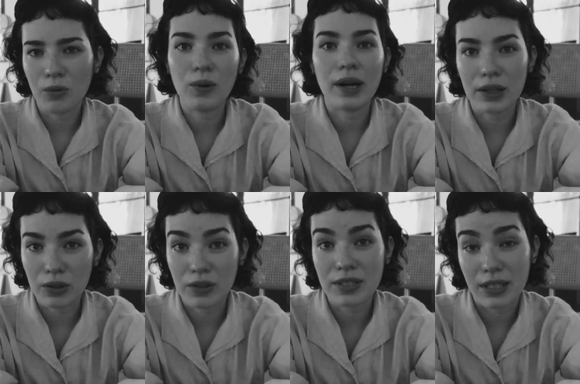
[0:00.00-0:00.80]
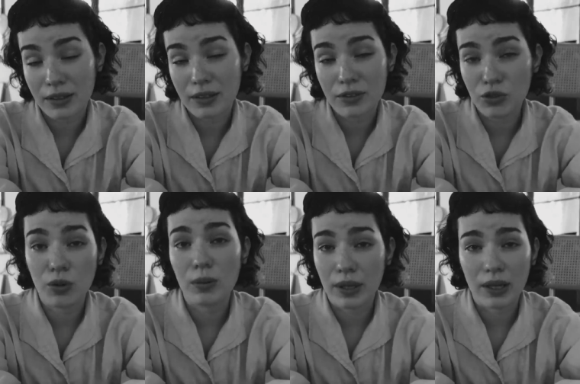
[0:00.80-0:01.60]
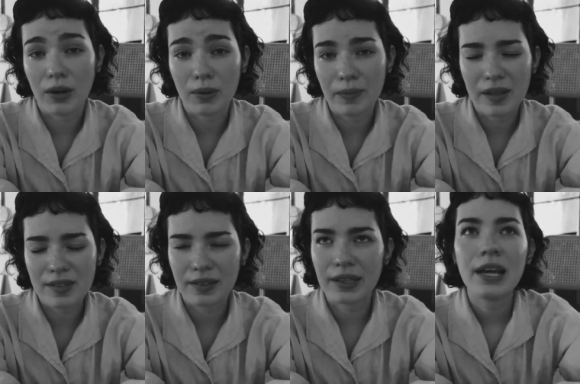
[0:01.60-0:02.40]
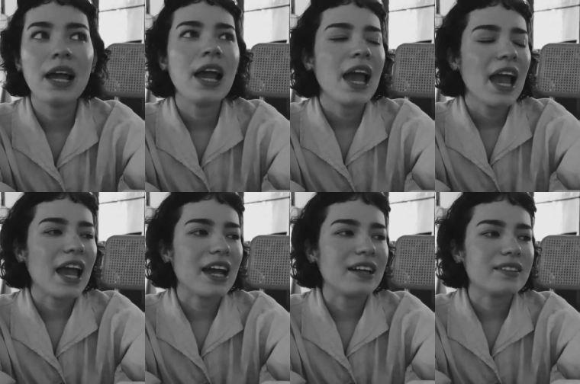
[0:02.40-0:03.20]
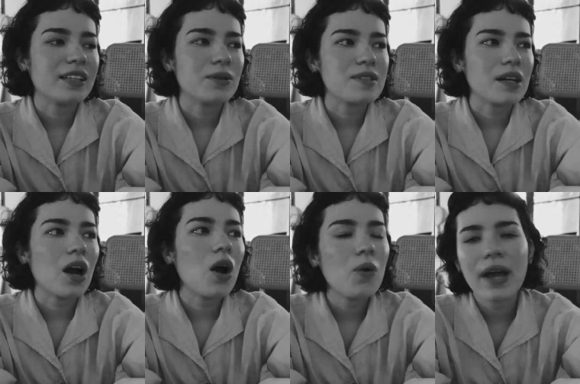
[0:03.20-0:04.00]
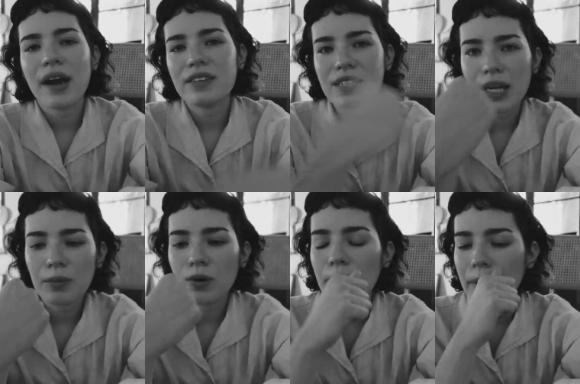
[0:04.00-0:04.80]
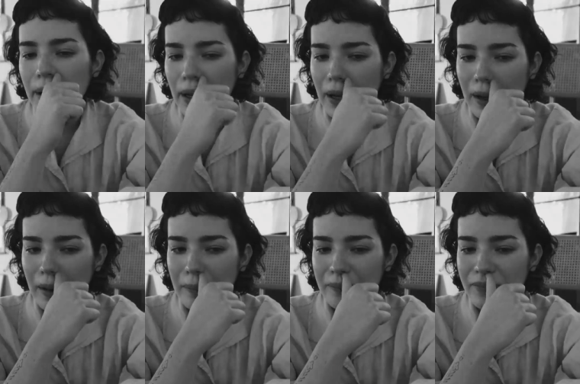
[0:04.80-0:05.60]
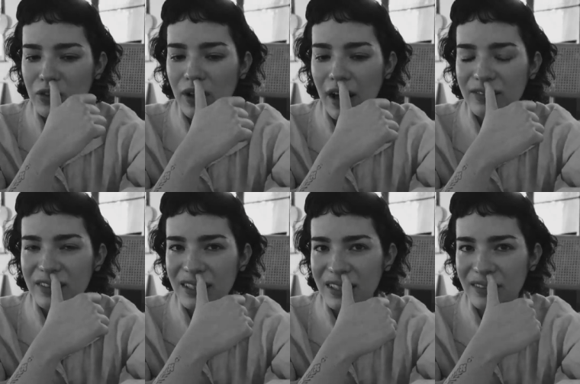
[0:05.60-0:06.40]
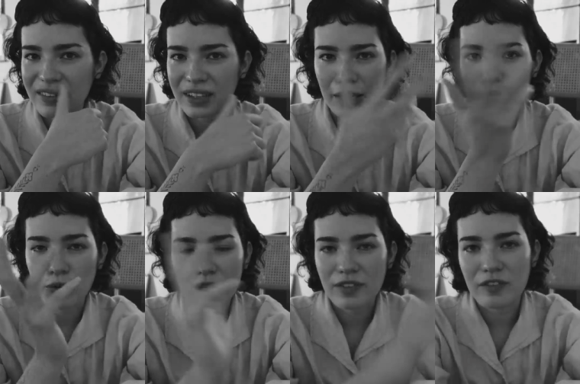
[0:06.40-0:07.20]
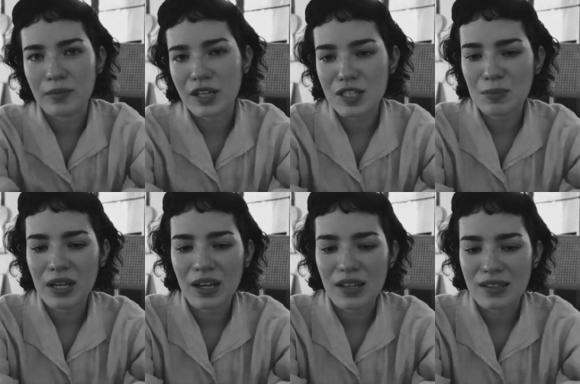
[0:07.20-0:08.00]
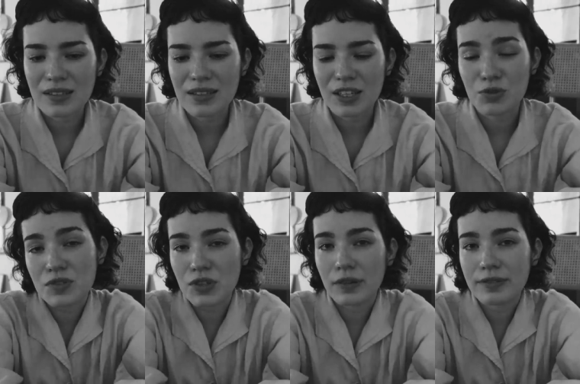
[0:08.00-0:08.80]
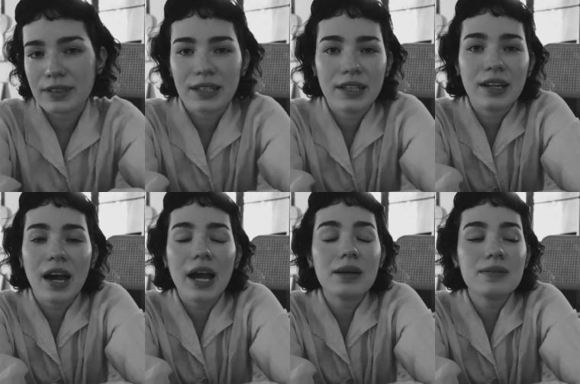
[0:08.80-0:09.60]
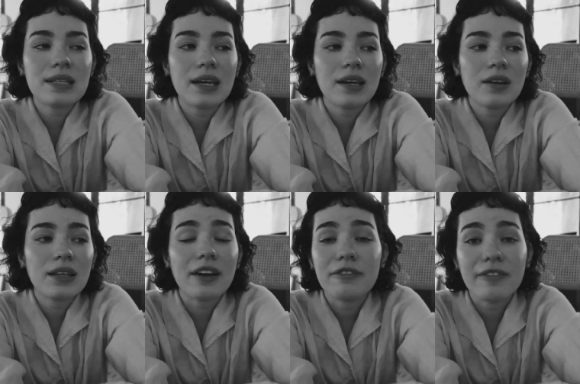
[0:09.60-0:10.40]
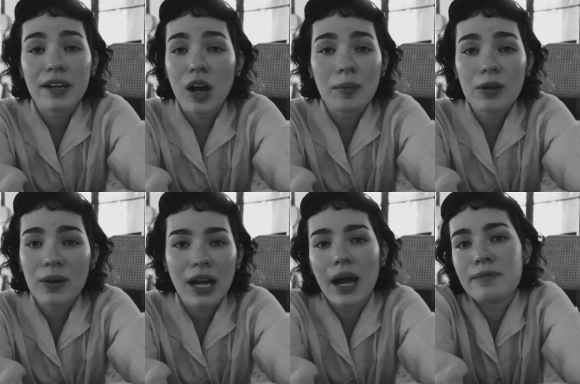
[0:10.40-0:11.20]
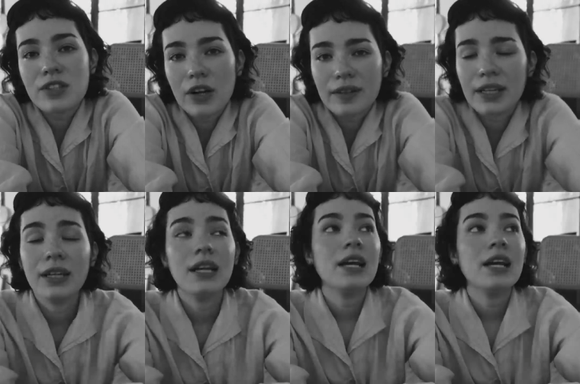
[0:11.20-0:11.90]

what I learned in Duolingo, basically. And he was like, oh, we have a table, but you'll have to leave in like 45 minutes because it's reserved. And I was like, yeah, fine, I'll be quick, I'm starving.